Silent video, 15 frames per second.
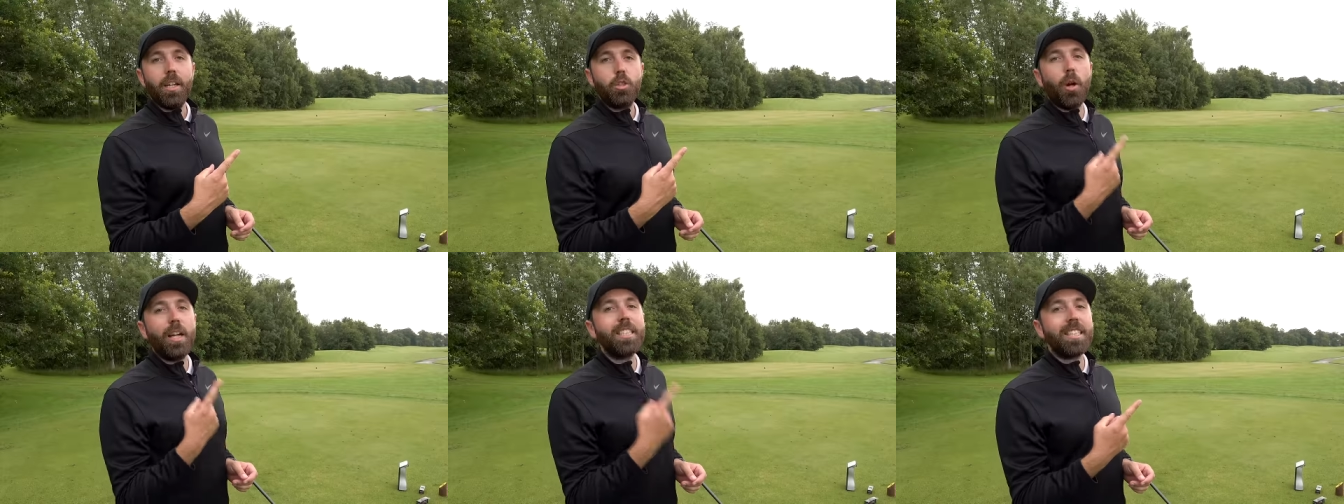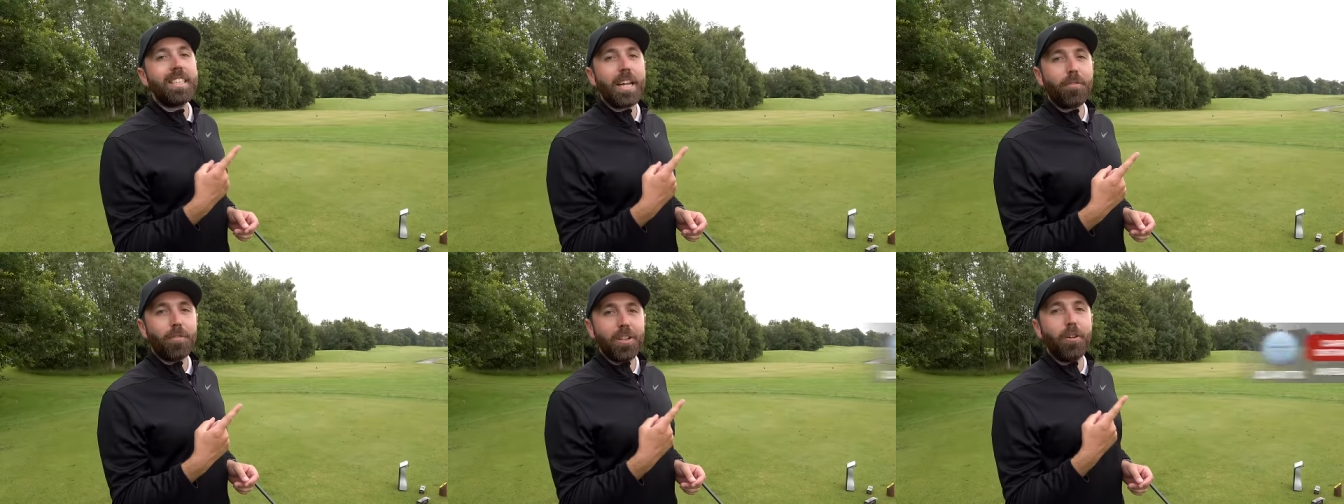So as you
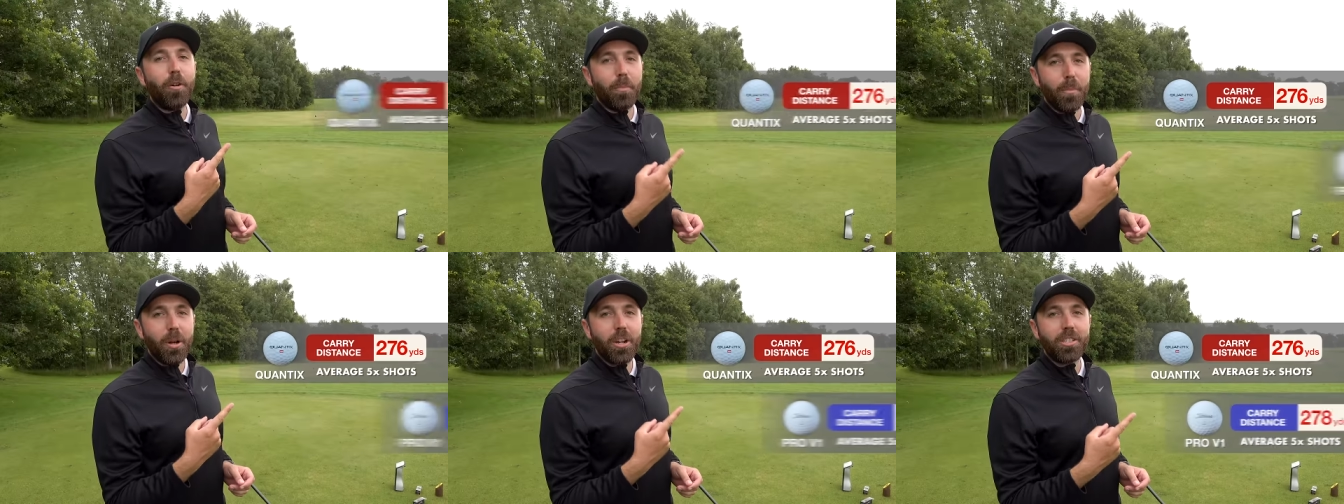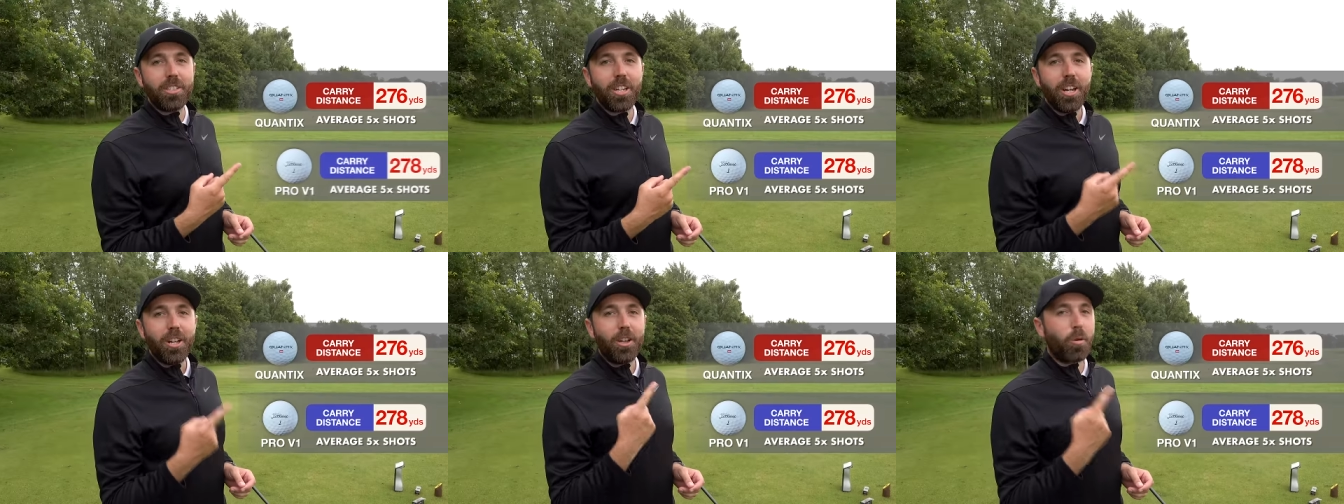see from the
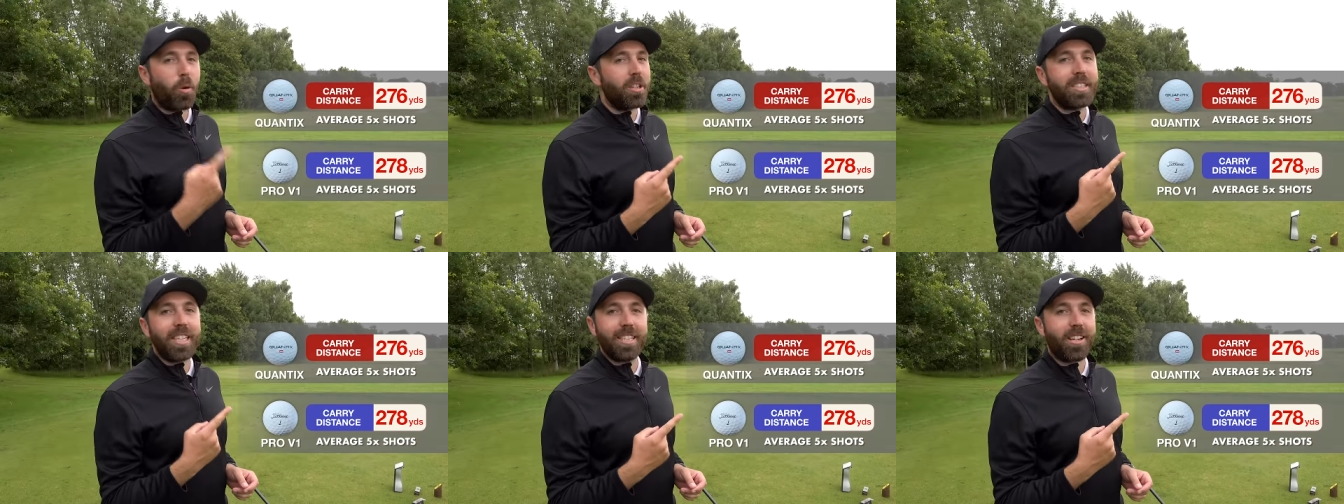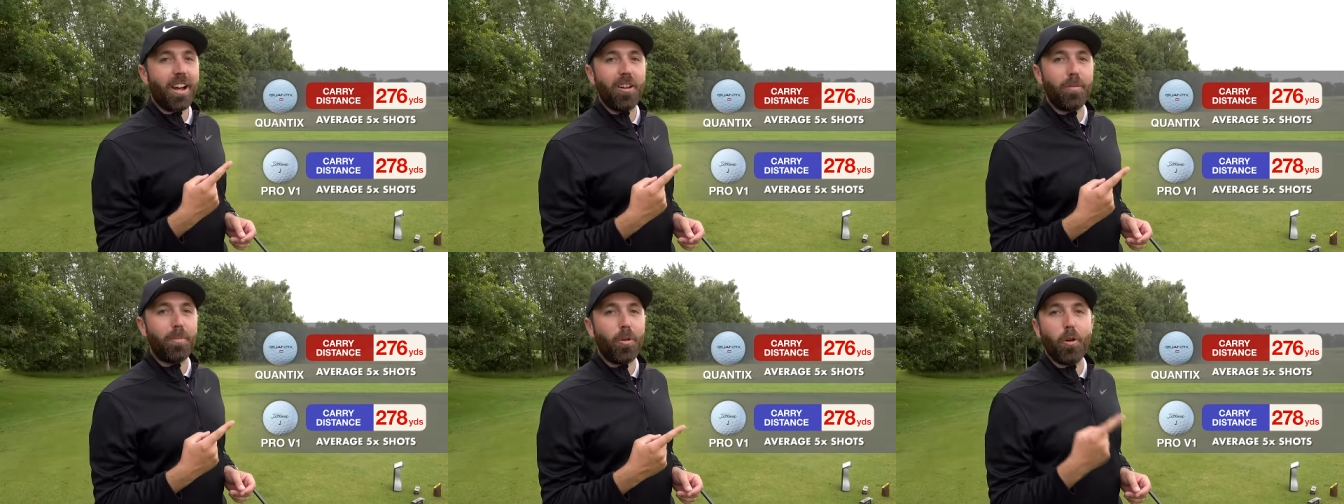numbers, the Quantix
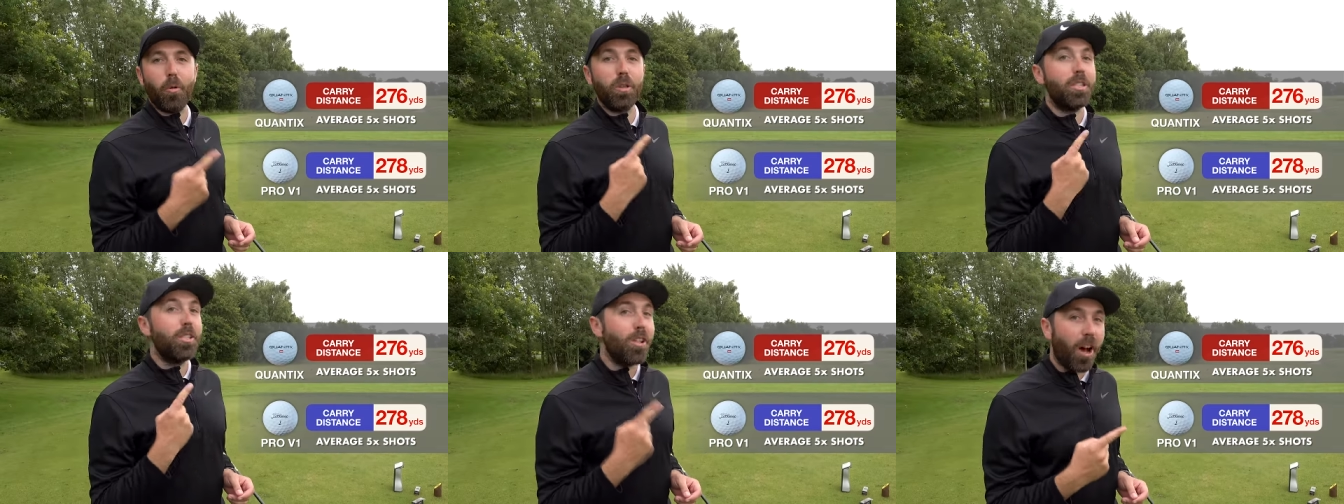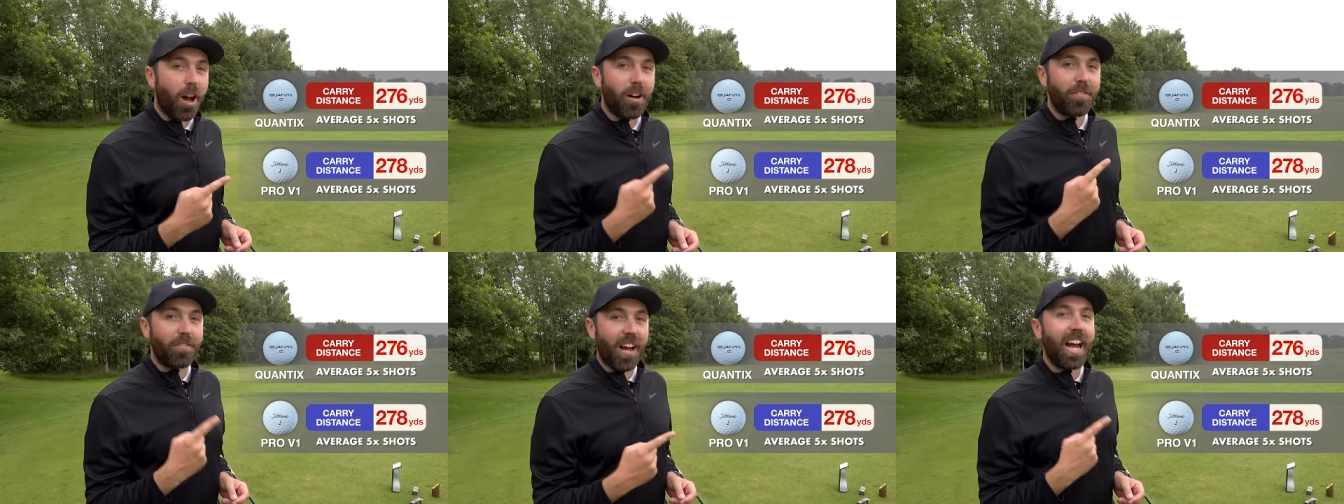golf ball was
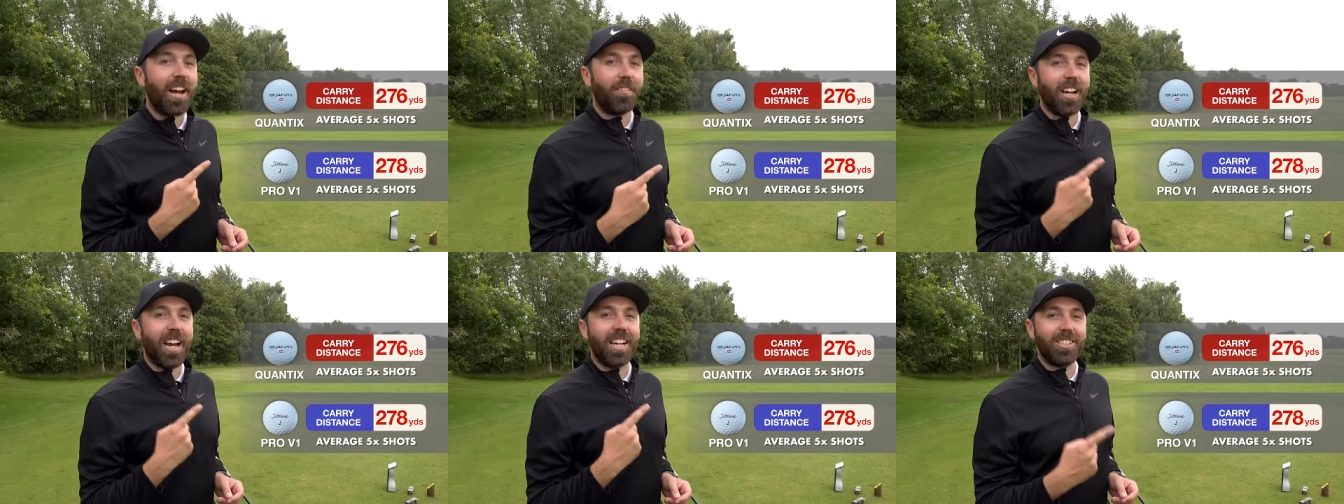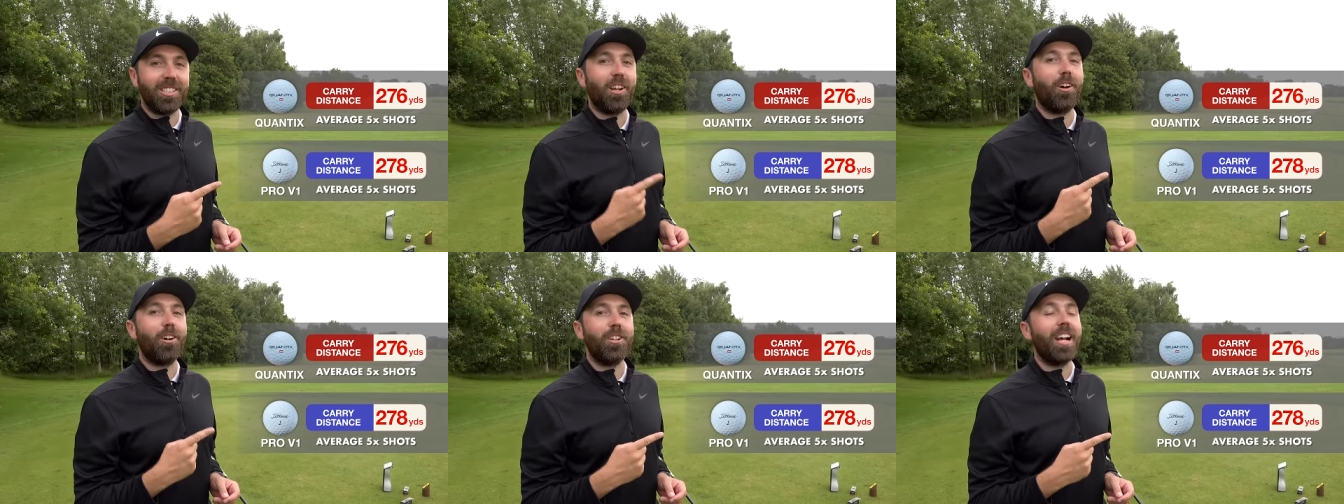not 5 yards
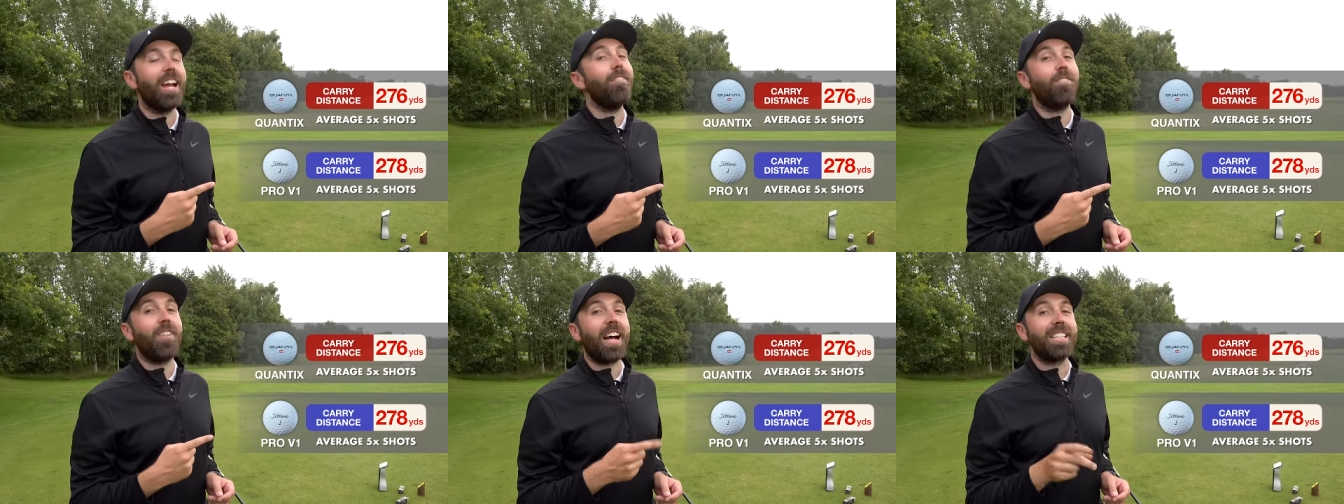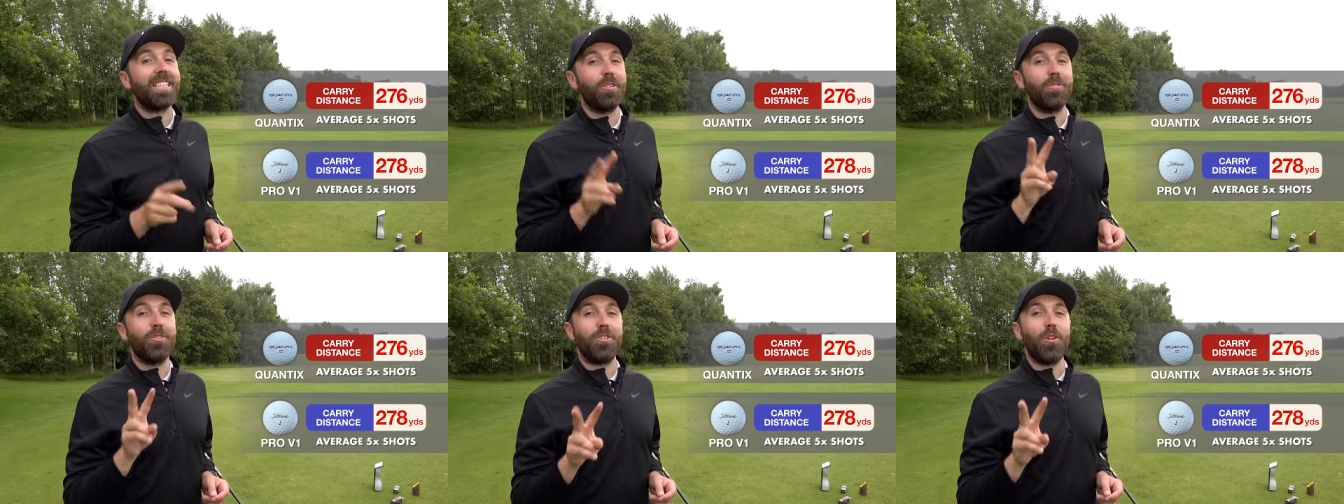longer. In
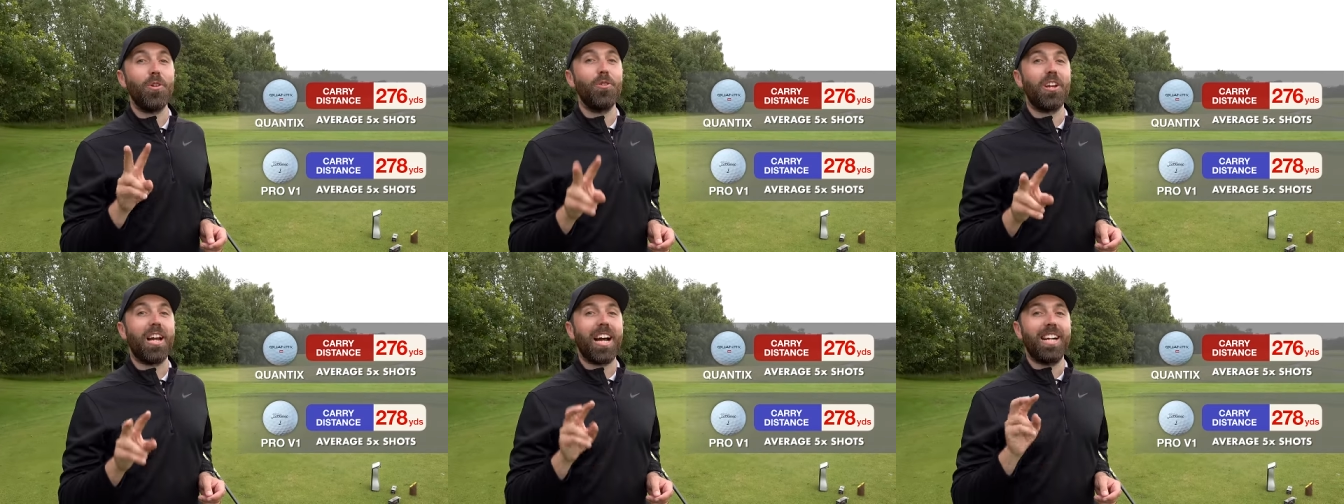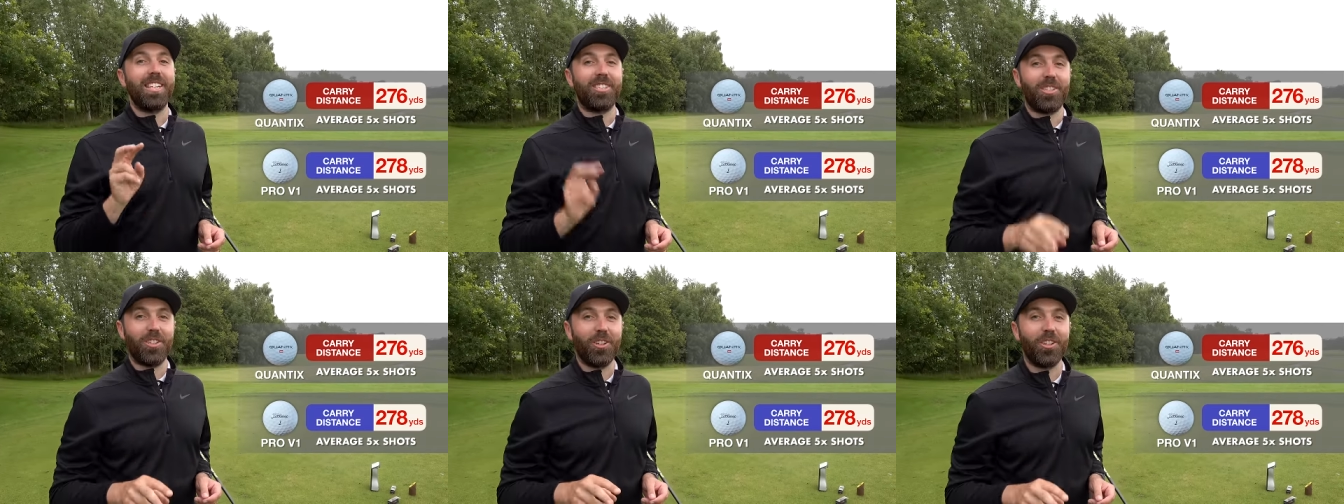fact, it was 2
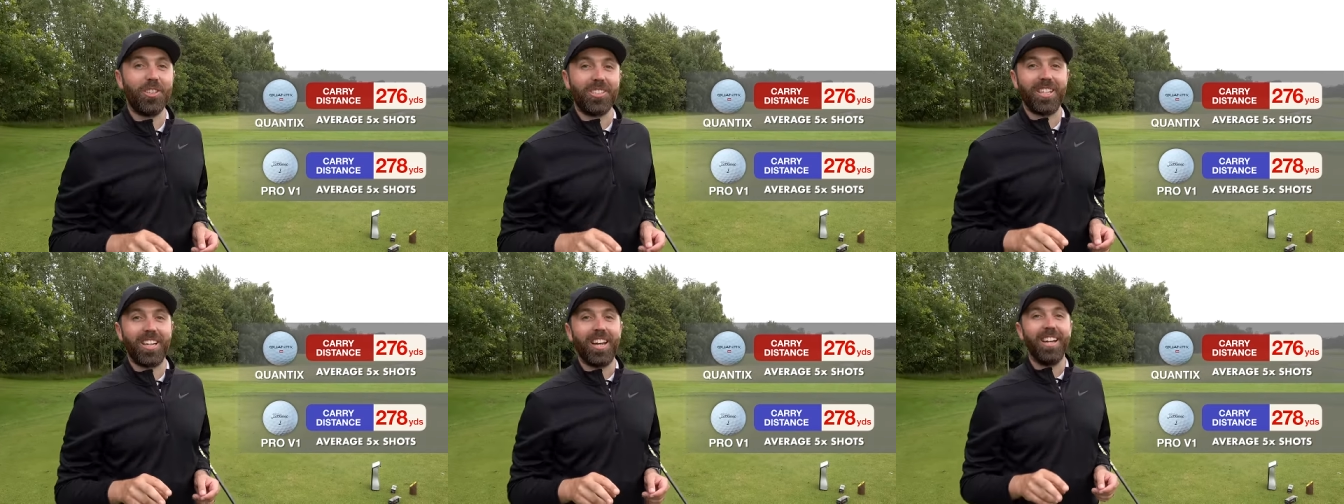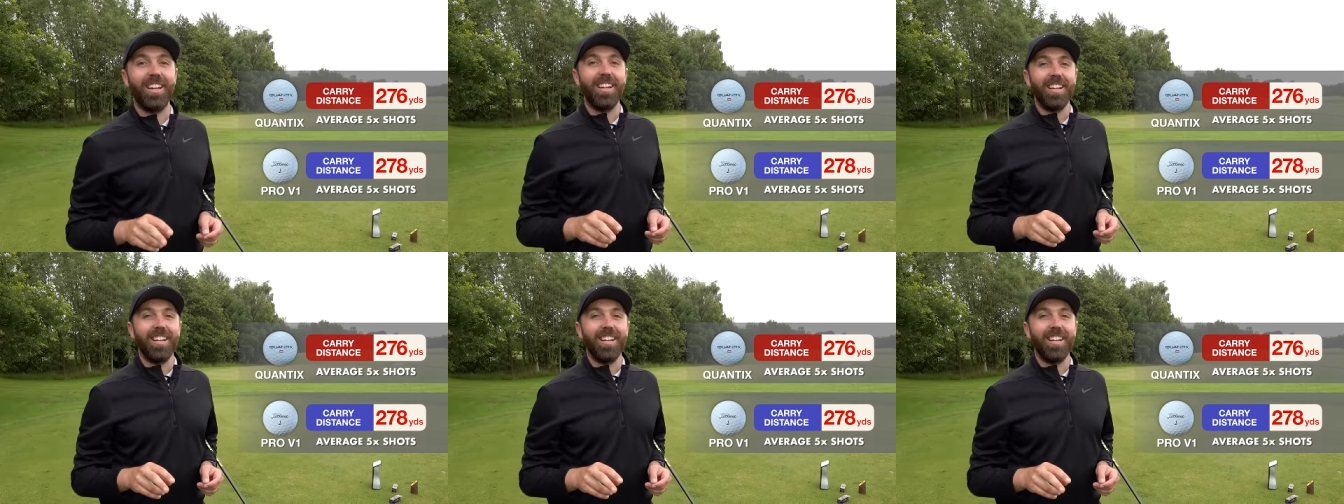yards shorter.